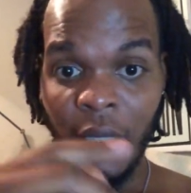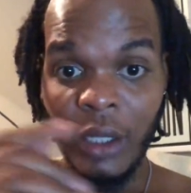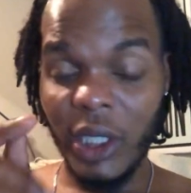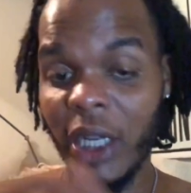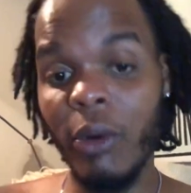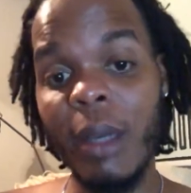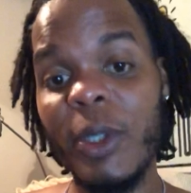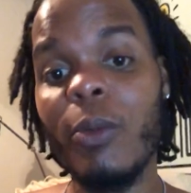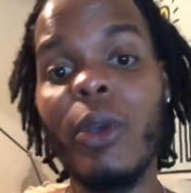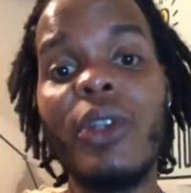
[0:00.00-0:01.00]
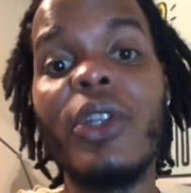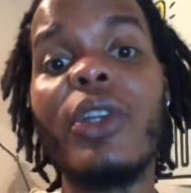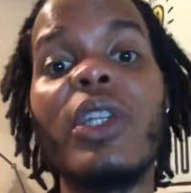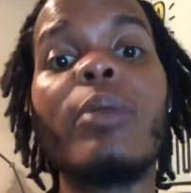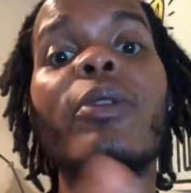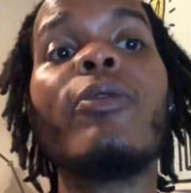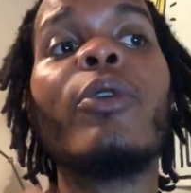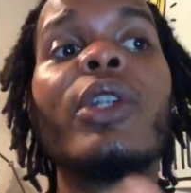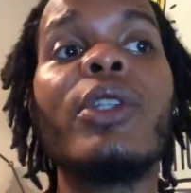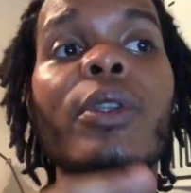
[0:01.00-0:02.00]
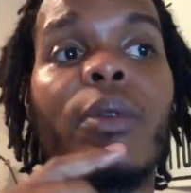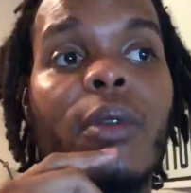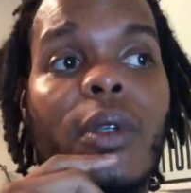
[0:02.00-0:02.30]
Jackie Robinson wore the jersey number 42.